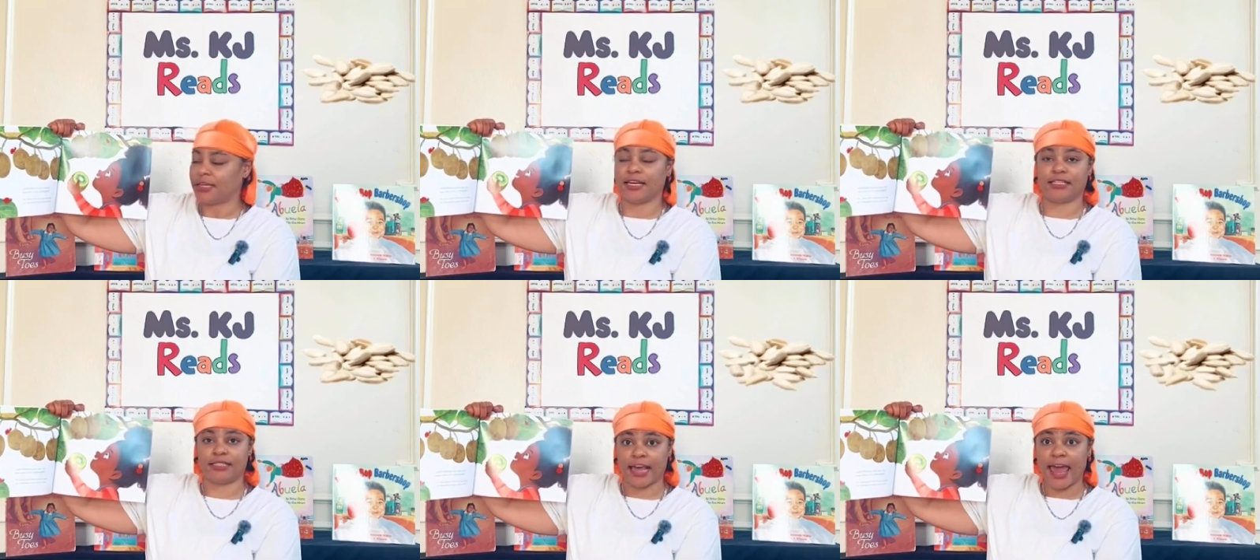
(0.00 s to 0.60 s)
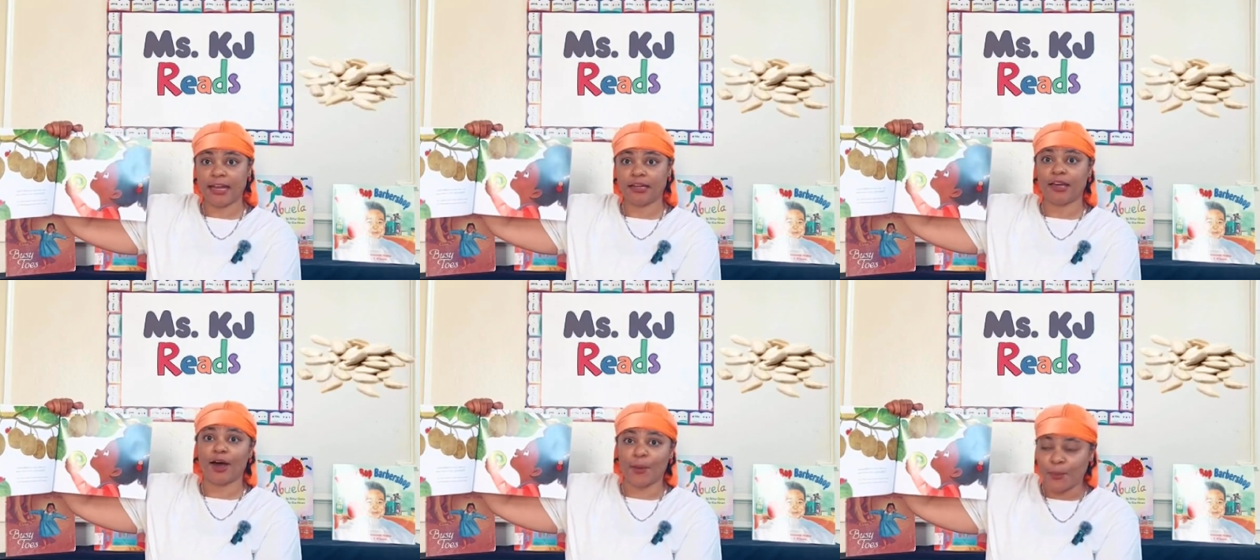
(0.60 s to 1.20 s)
Is that
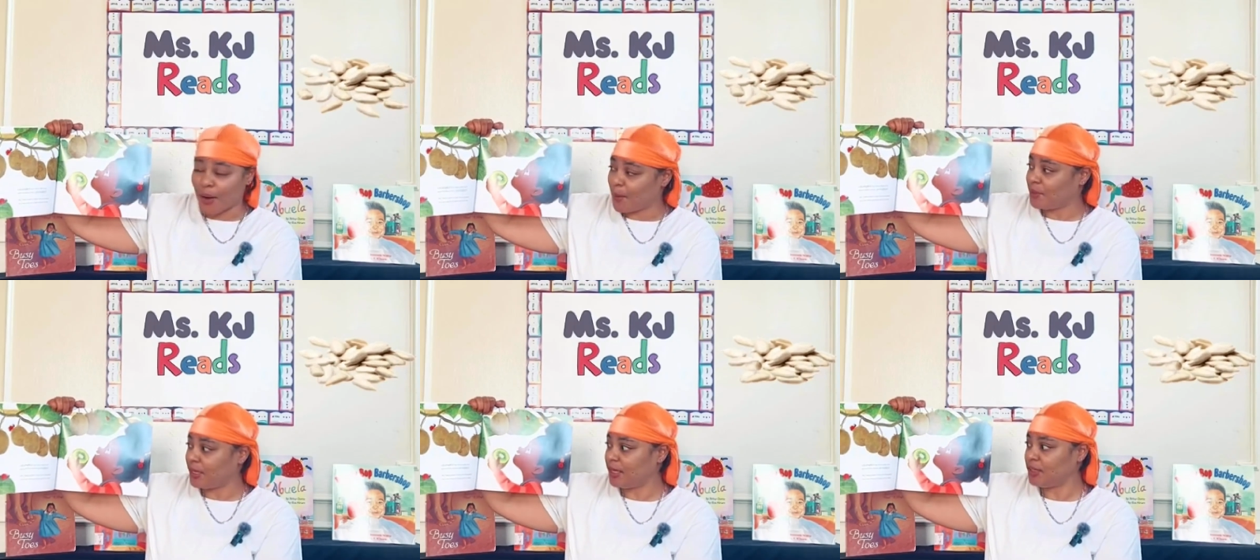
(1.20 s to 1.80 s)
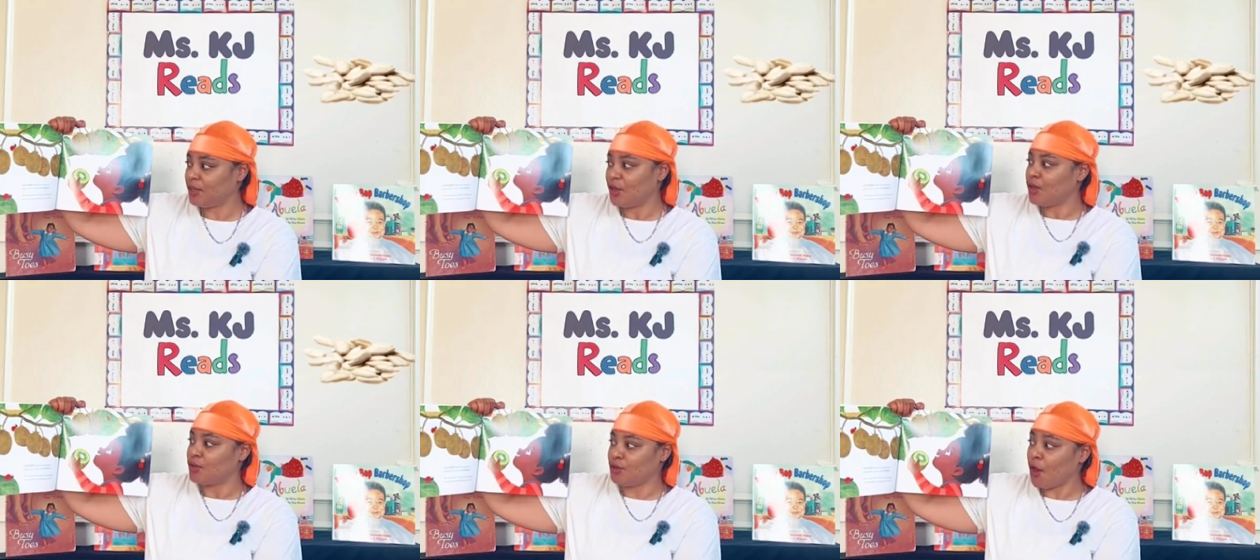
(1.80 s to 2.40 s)
a pumpkin?
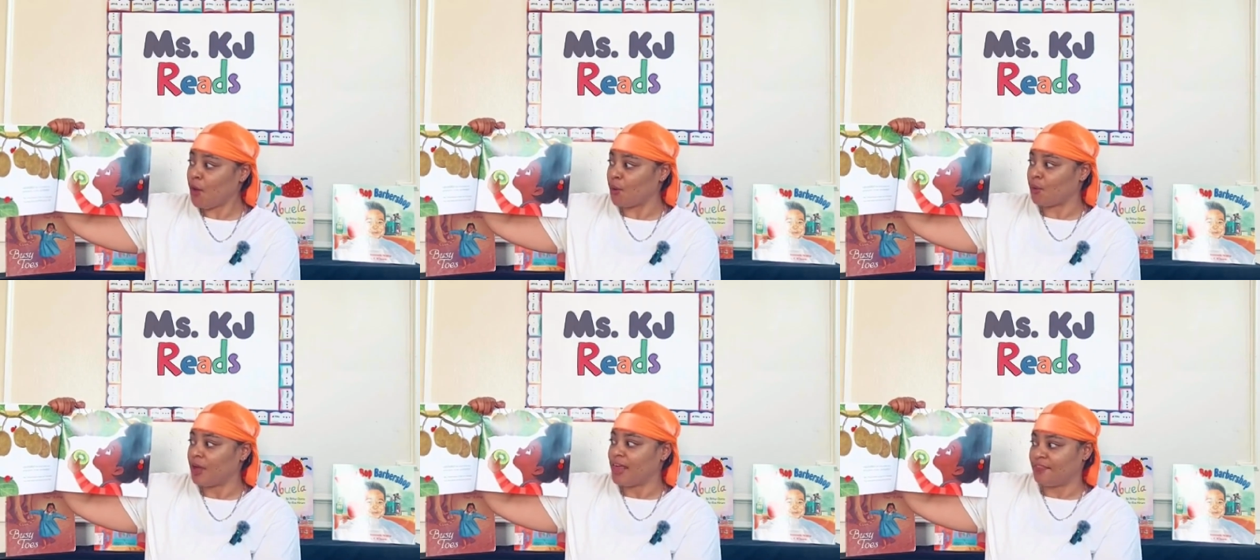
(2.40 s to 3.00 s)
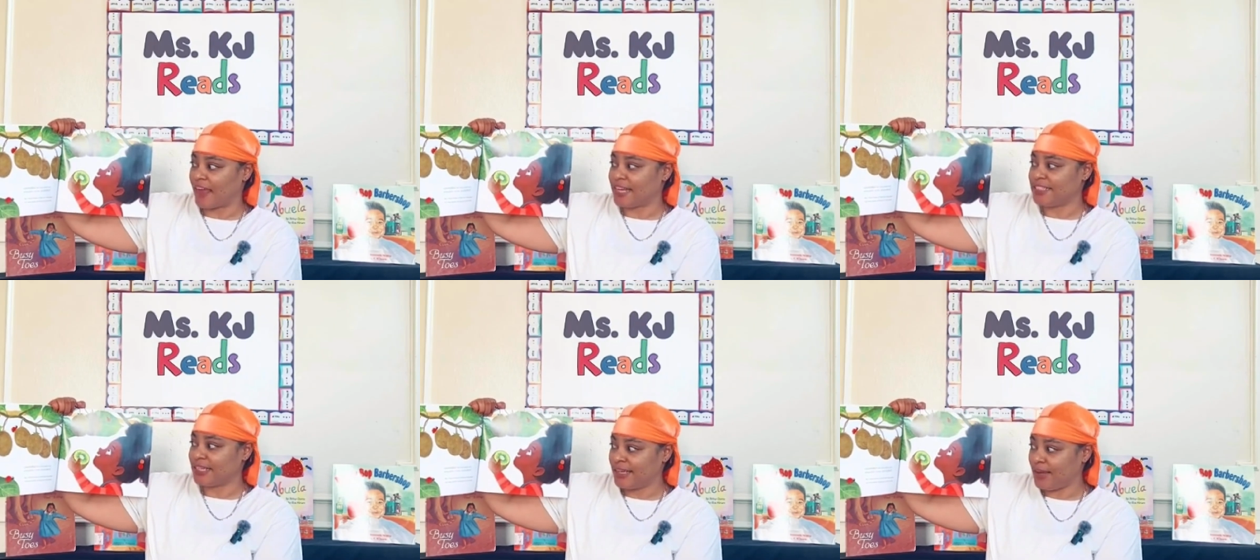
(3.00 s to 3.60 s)
No, that's
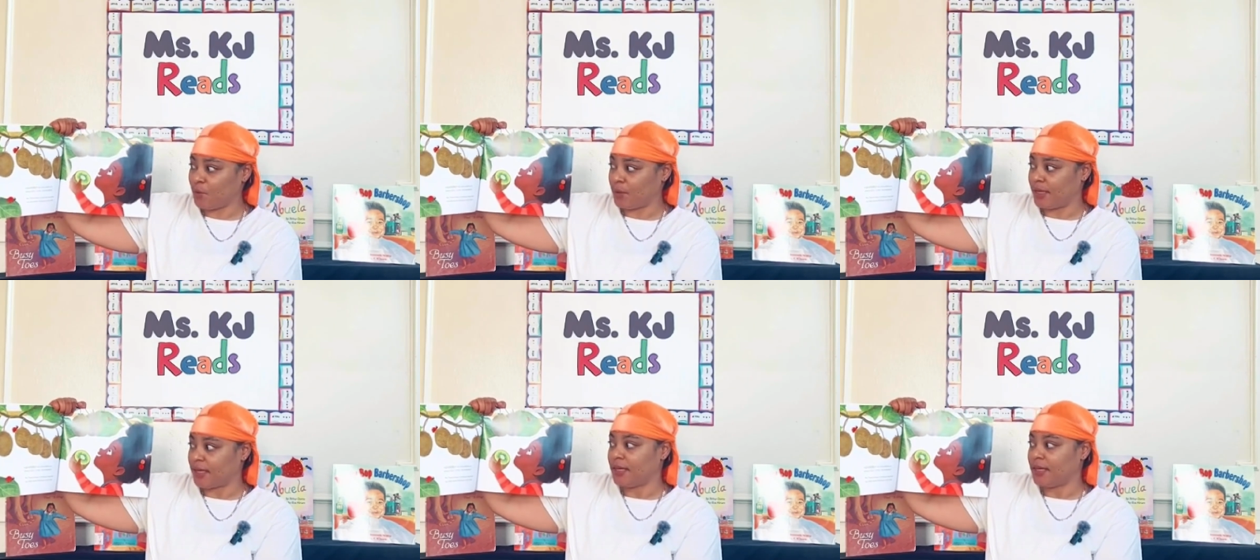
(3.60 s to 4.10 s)
a kiwi.